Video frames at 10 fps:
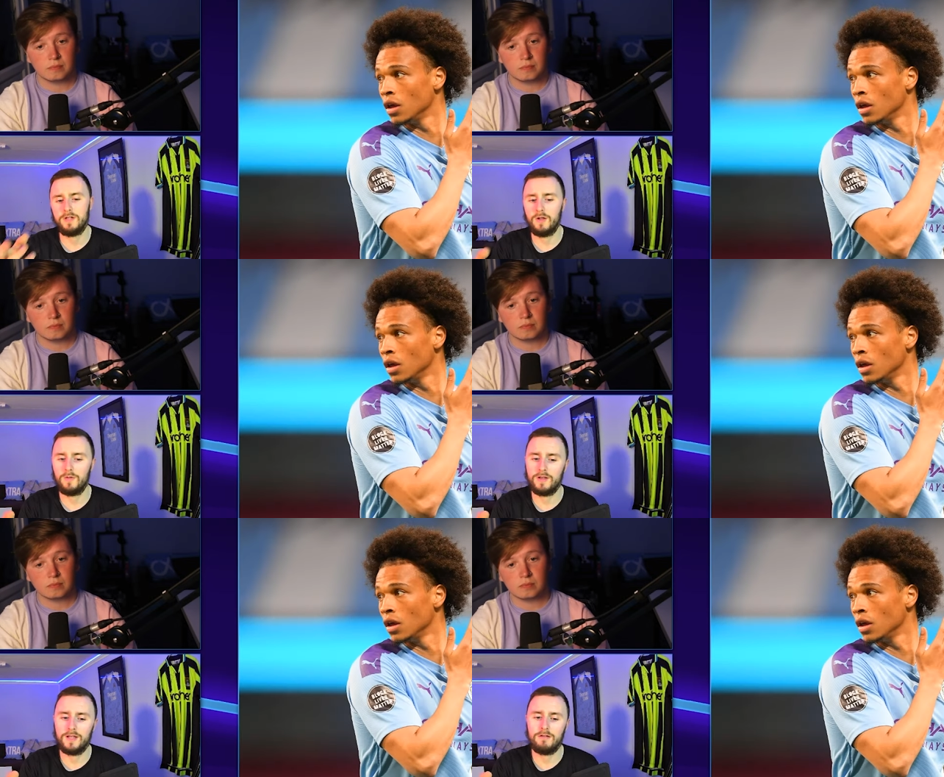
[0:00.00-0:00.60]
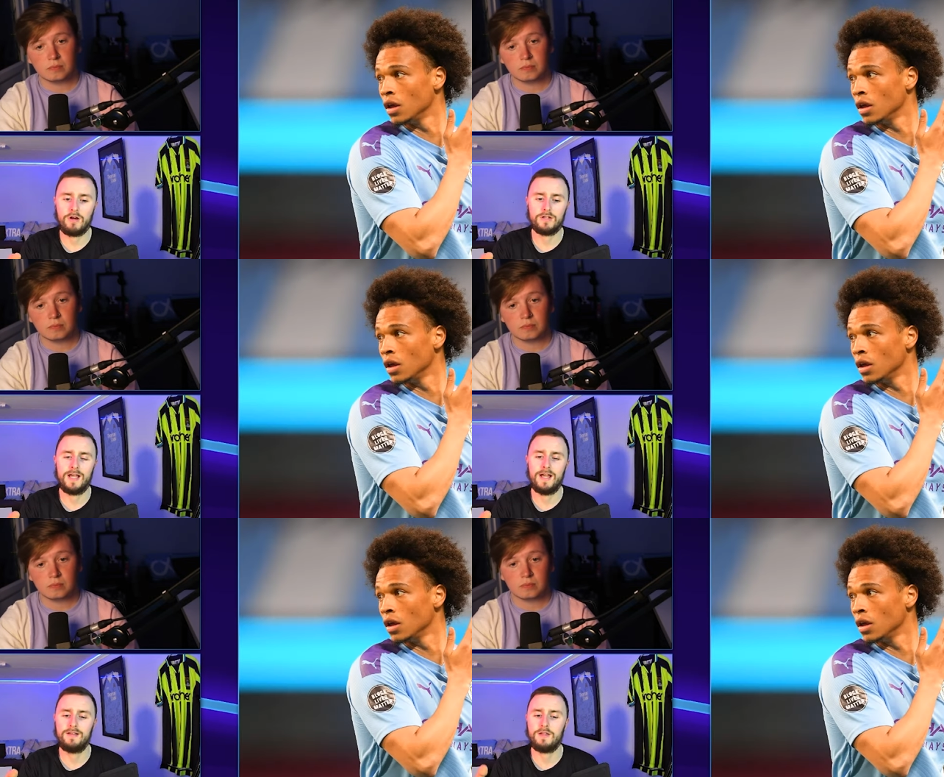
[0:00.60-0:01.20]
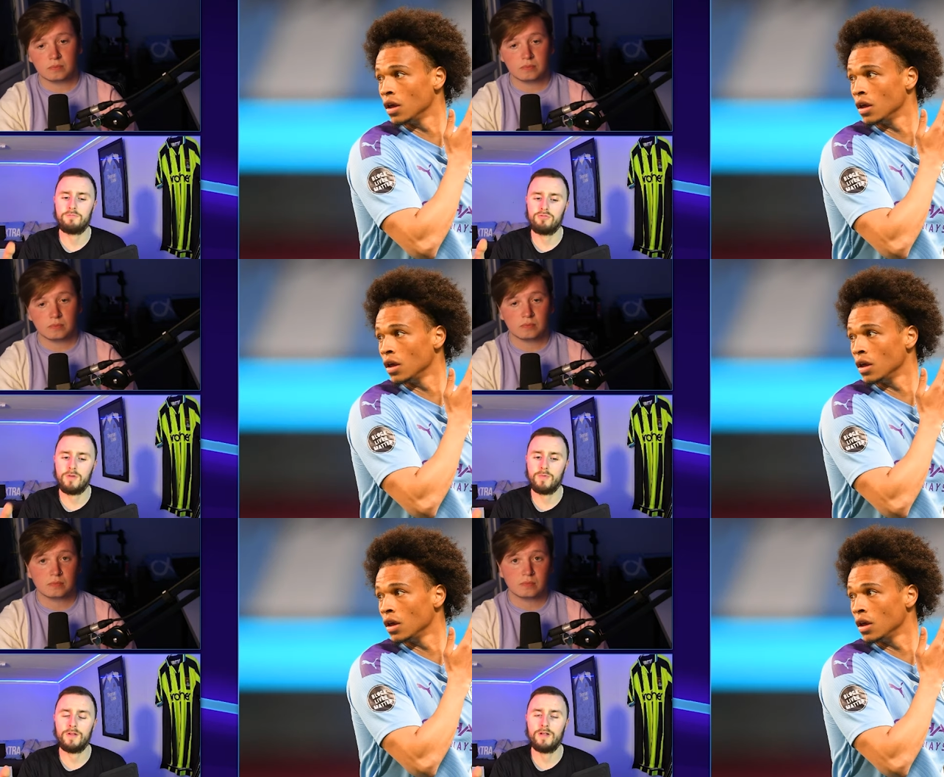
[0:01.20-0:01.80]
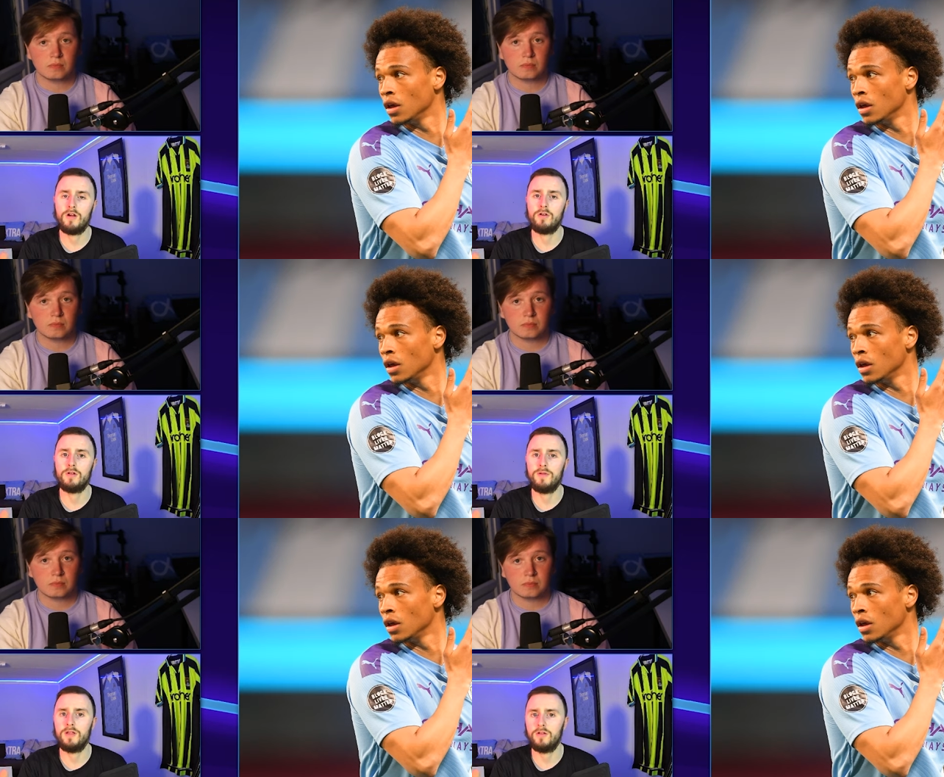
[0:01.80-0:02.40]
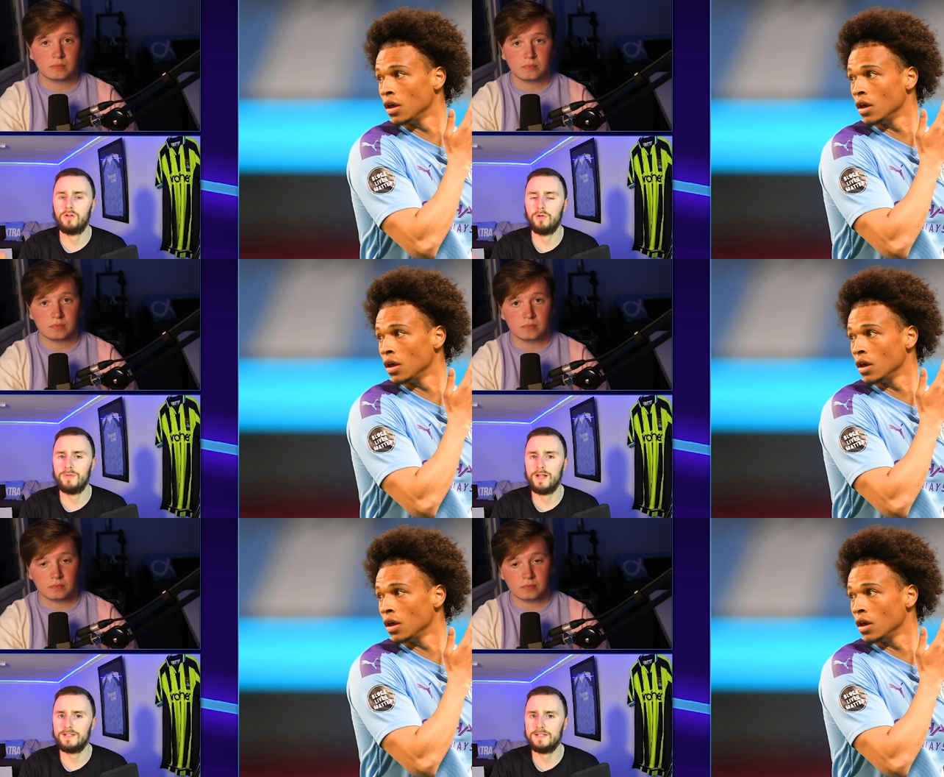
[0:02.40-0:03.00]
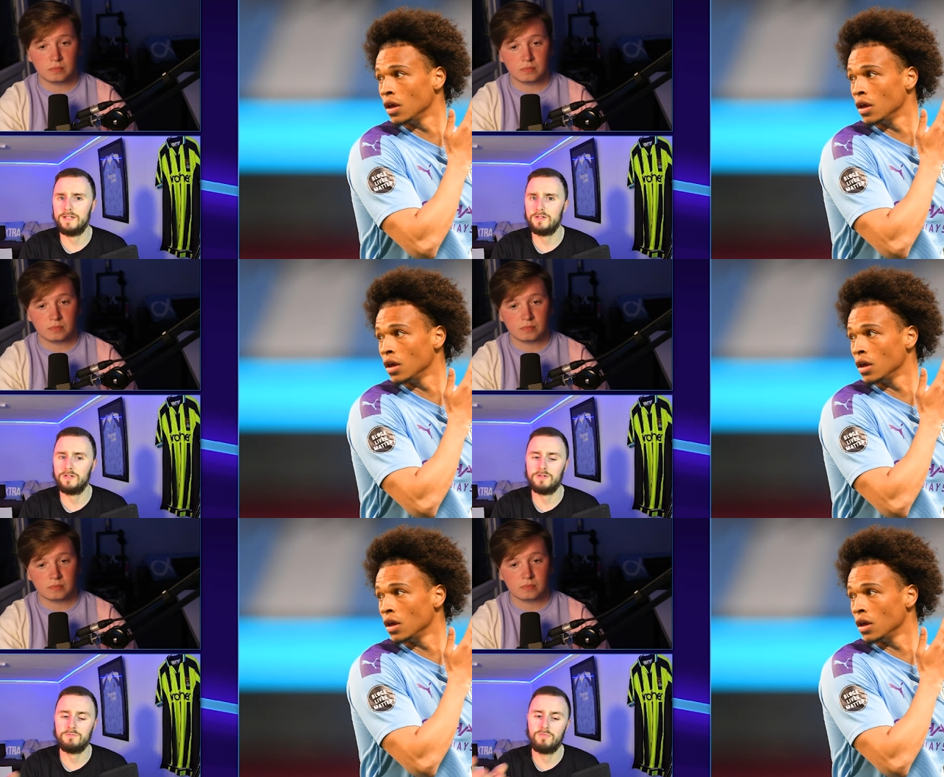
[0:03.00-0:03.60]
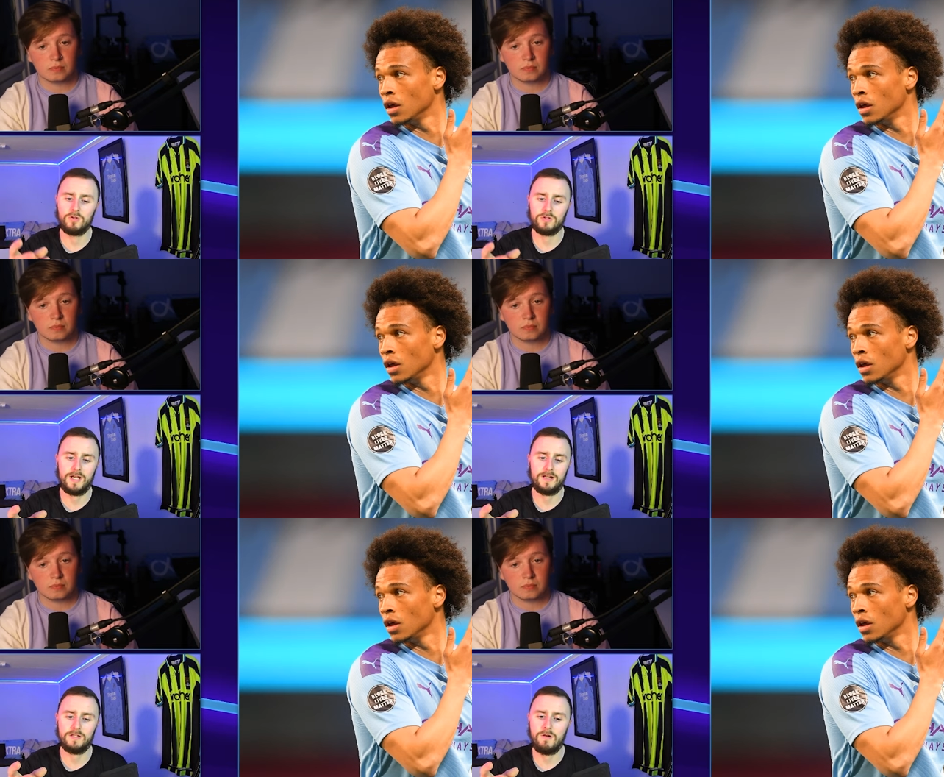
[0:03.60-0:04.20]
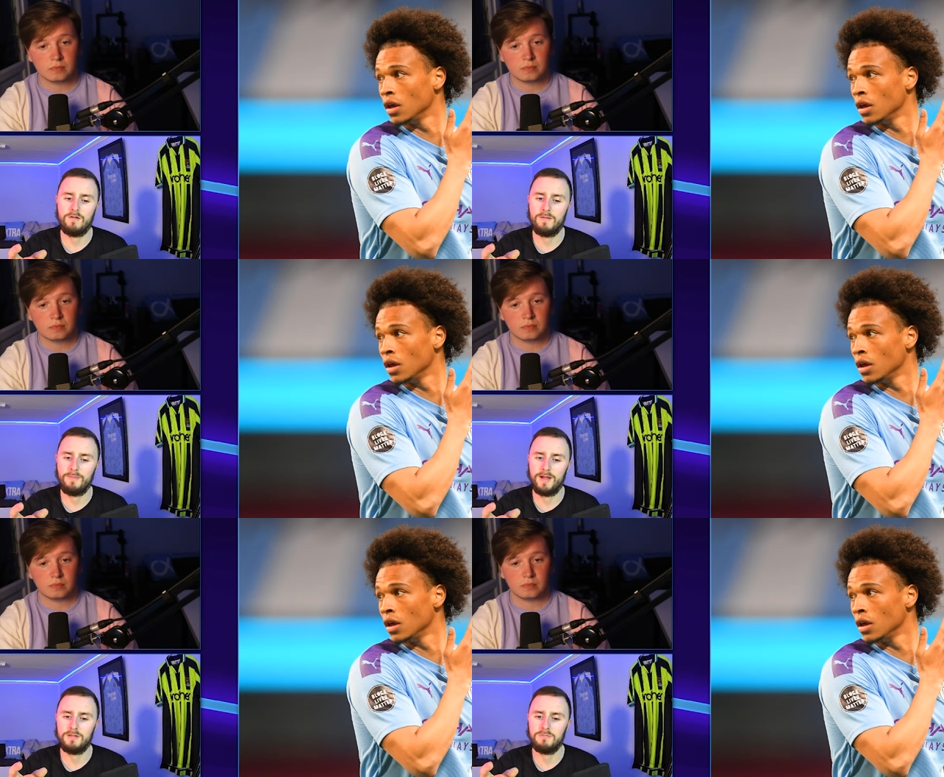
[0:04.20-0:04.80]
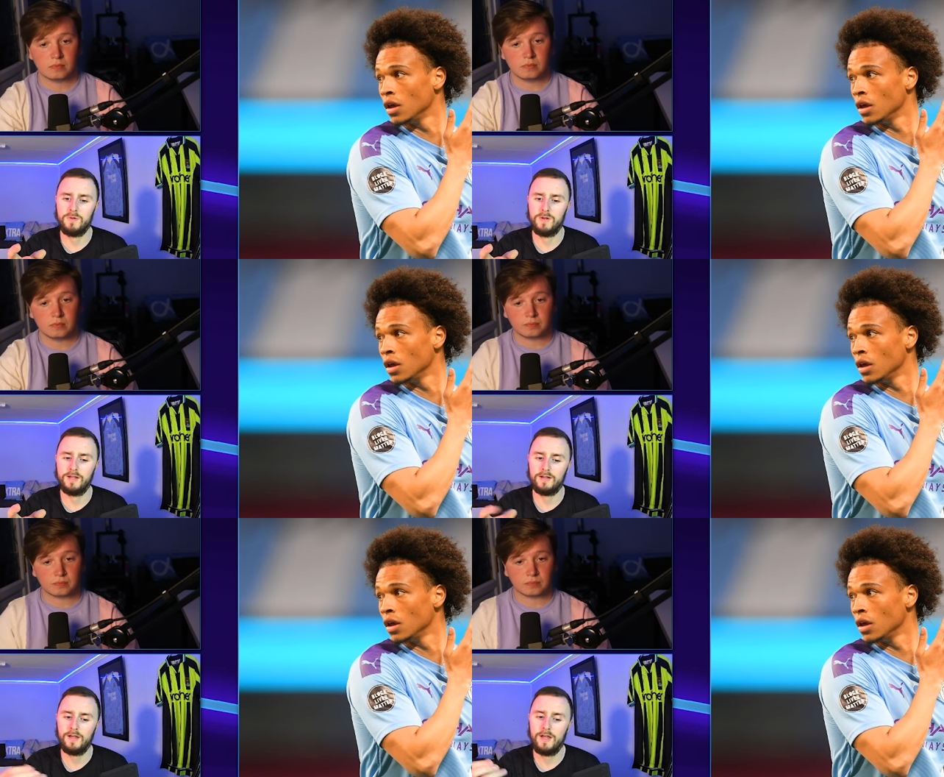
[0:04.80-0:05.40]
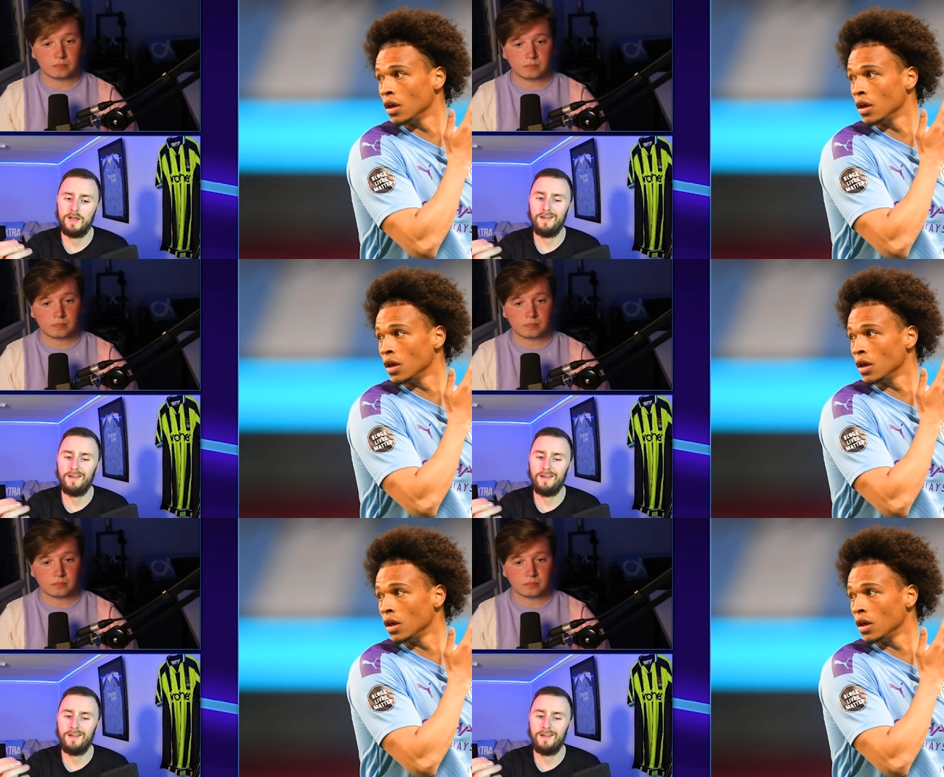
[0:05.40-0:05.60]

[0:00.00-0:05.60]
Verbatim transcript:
Speaker 1: you know that Leroy Sané is probably not going to be at the club next season. Looks like he's going to Bayern Munich.